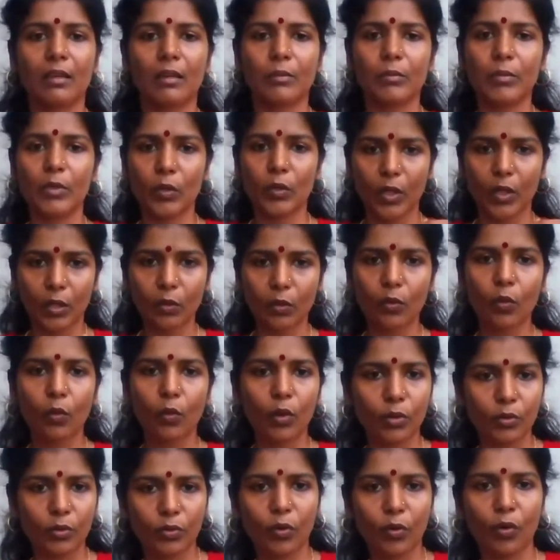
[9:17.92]
you can go on
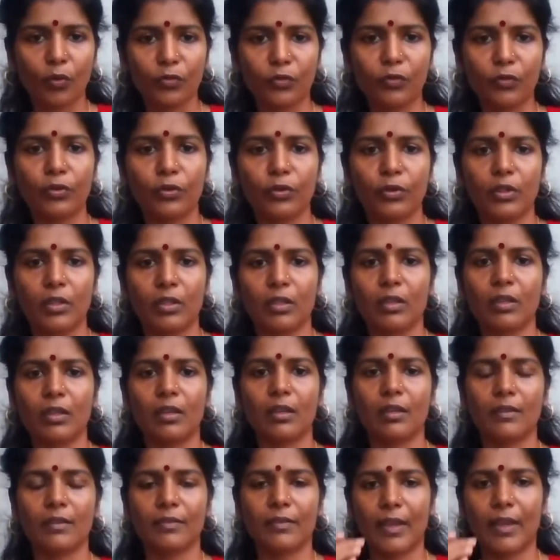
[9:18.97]
raw food
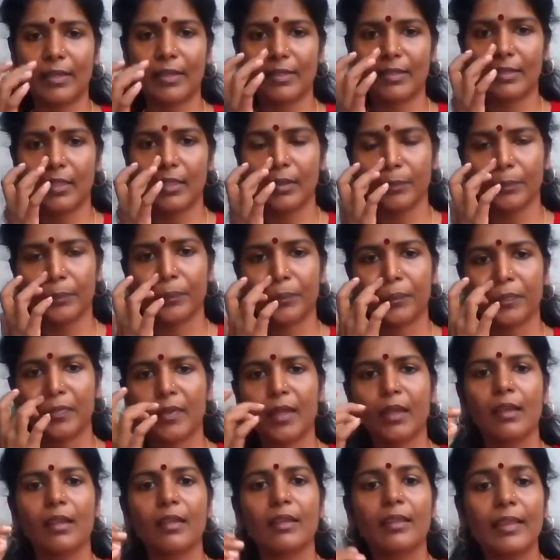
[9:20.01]
fasting.
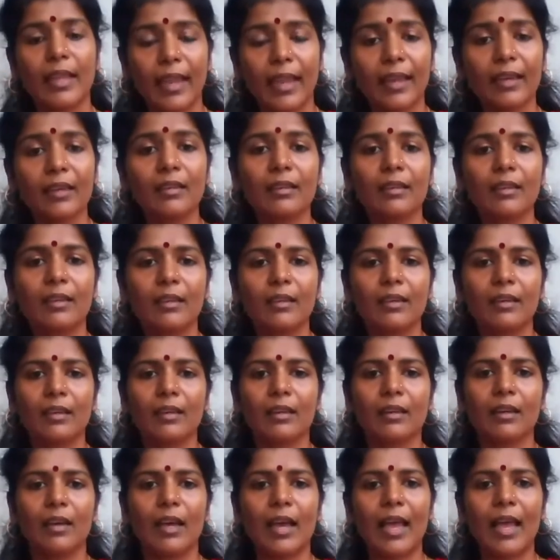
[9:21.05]
Then
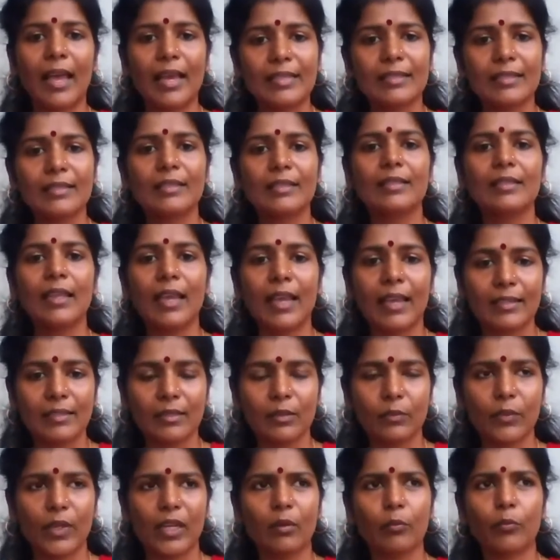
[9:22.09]
as and
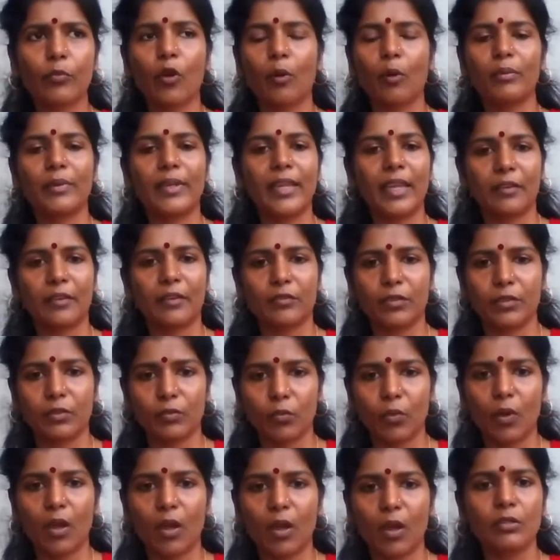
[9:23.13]
when, probably after
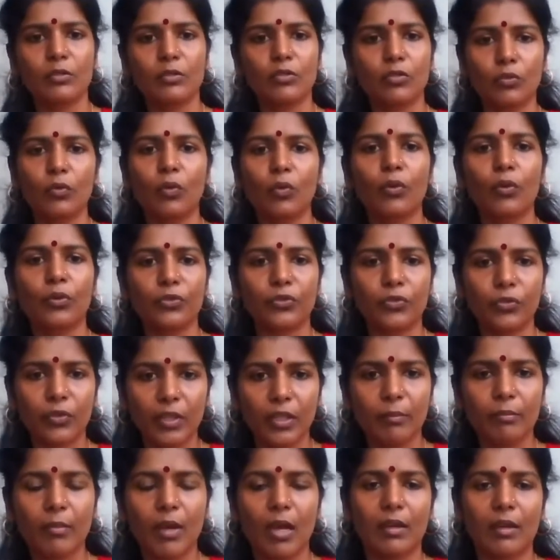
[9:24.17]
1, 2, or
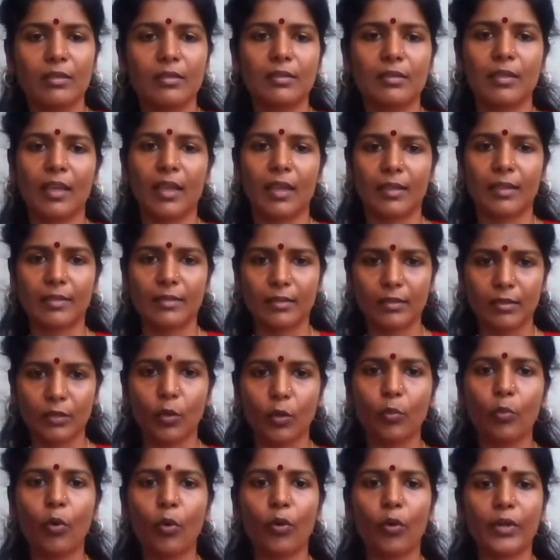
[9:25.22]
3 months, as your
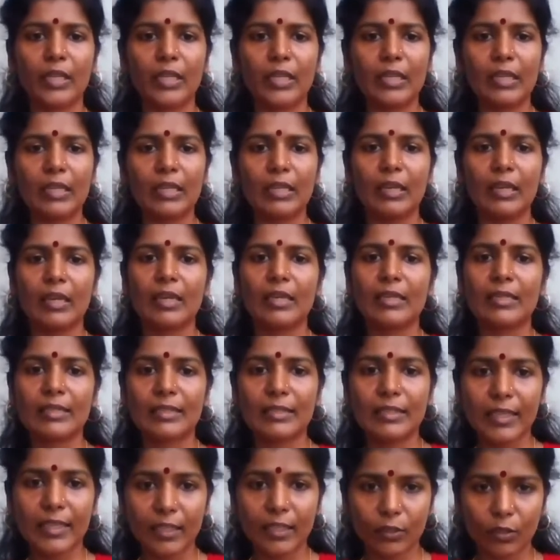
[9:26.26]
body is
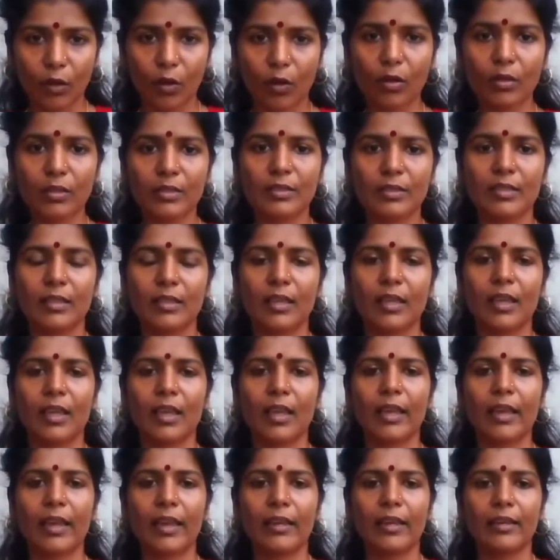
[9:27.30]
detoxed
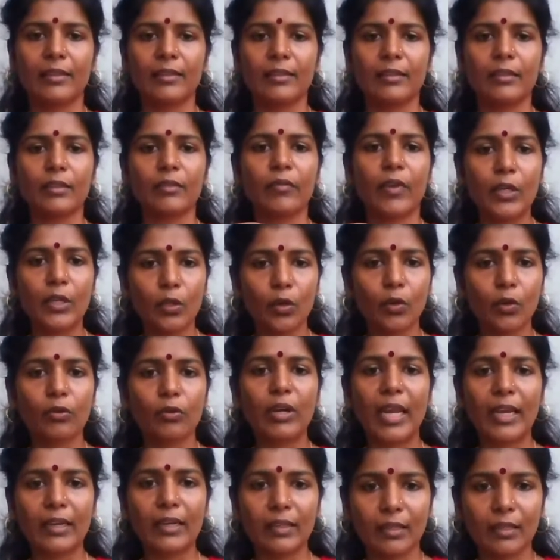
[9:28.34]
and when you're
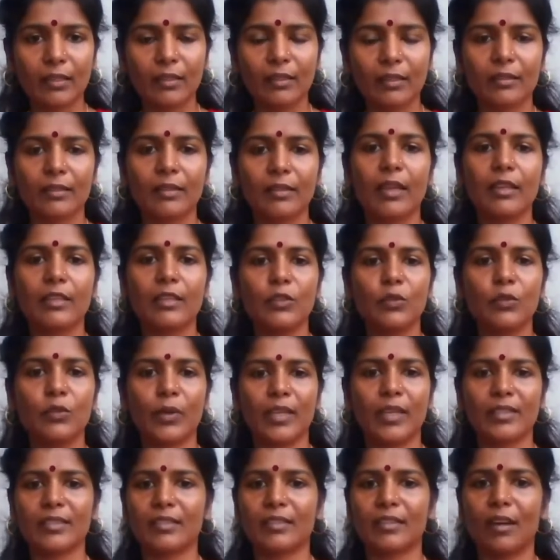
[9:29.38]
ready, then you
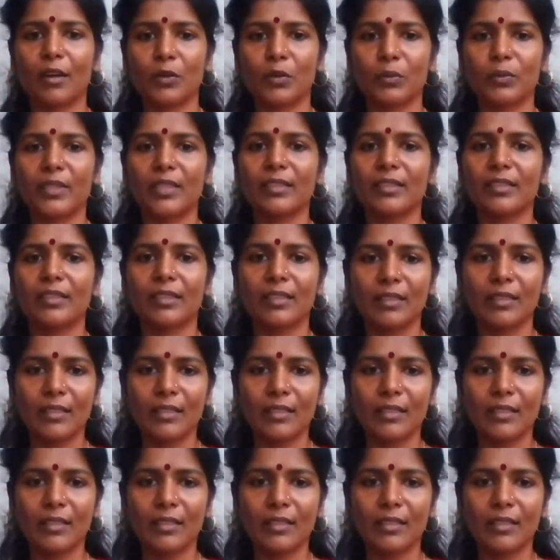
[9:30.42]
can start with